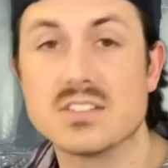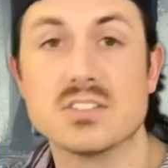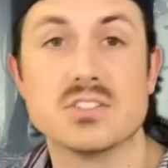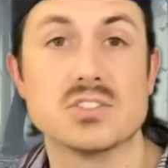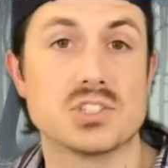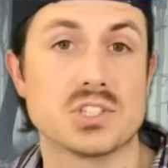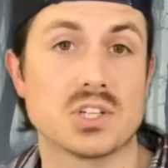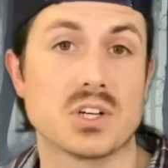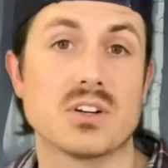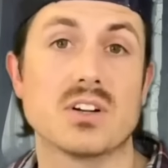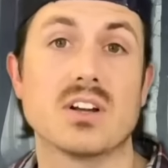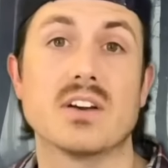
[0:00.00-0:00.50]
And
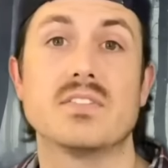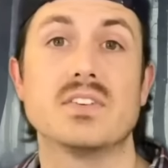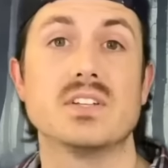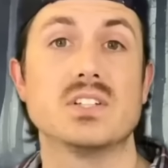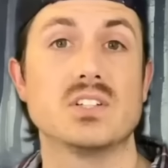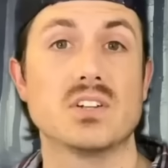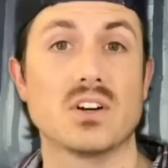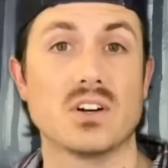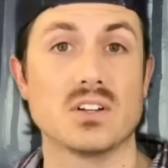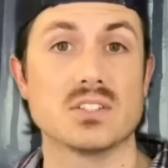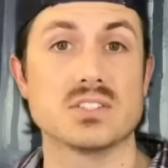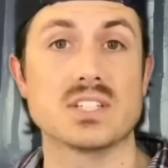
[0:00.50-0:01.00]
sure enough, he
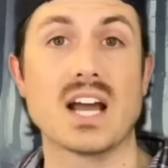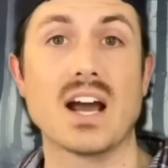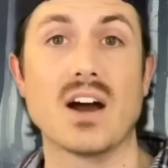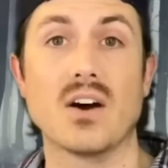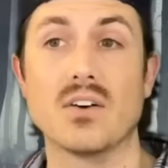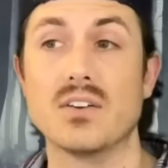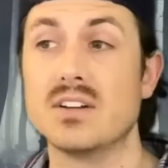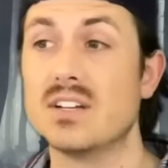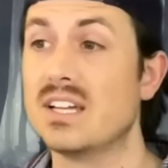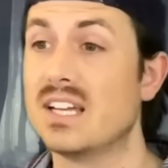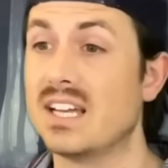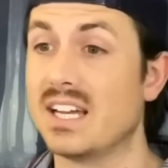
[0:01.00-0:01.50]
calls
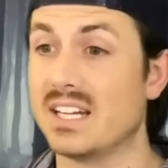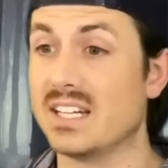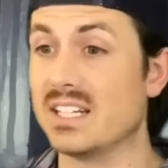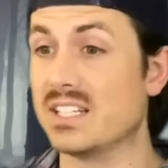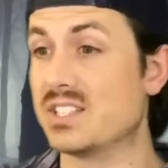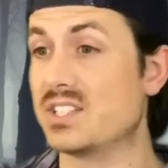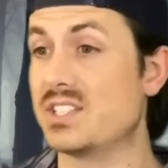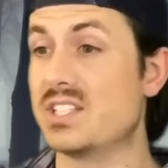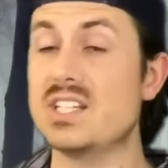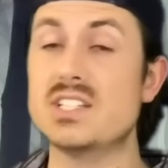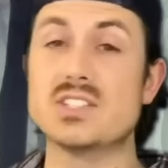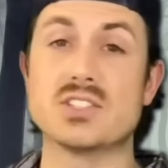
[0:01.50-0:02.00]
out and he
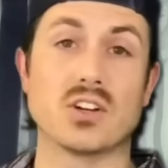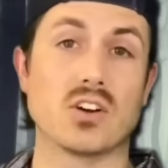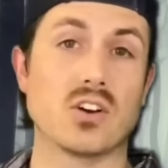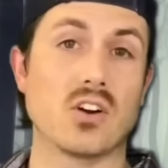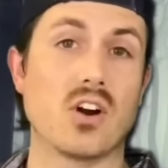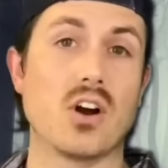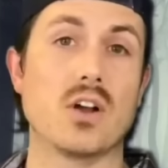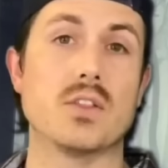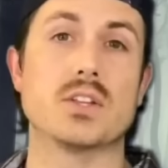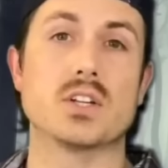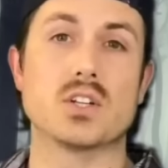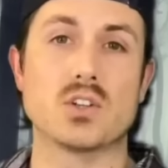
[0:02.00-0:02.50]
sees her
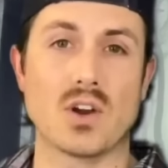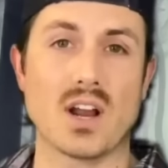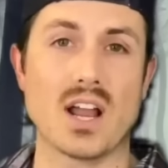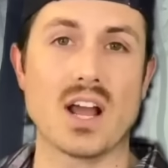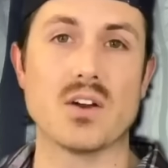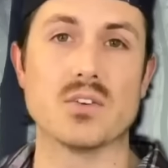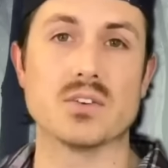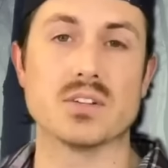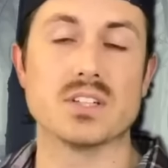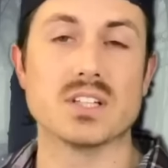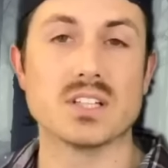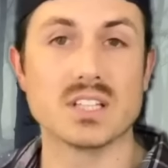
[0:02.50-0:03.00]
on the
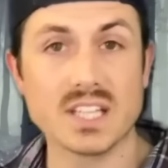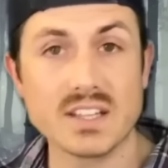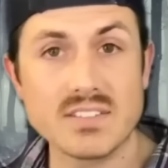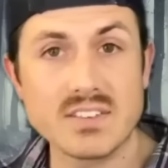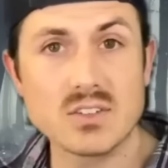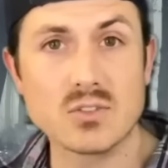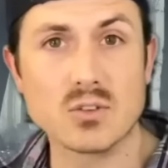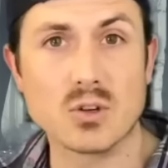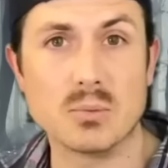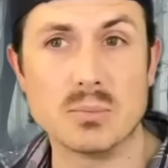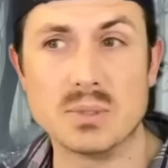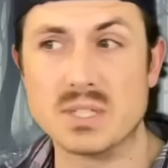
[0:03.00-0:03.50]
ground in the
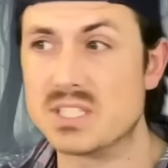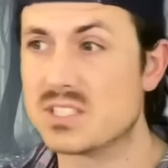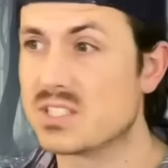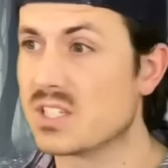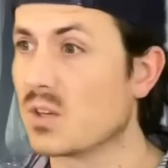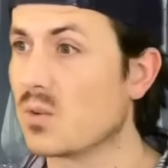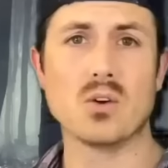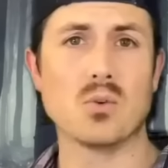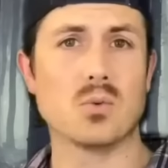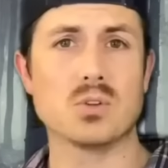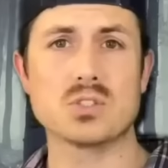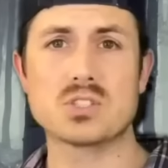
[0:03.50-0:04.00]
living room and he's like,
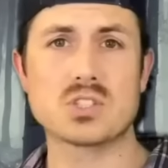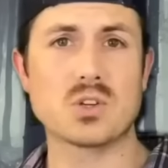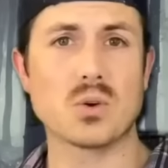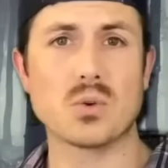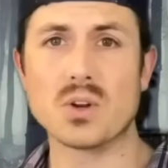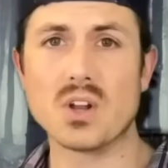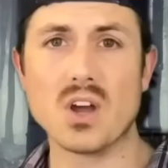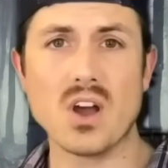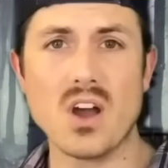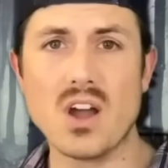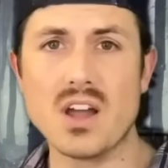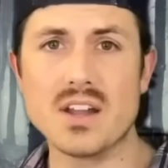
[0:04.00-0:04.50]
What's
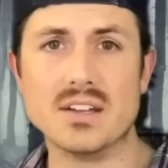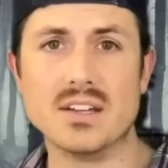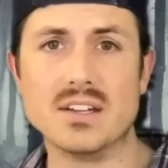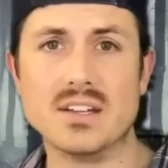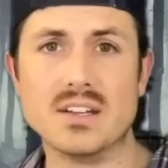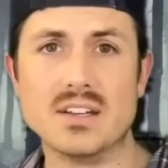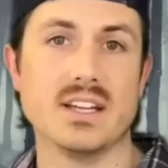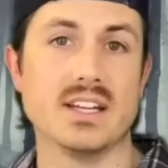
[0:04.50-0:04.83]
going on?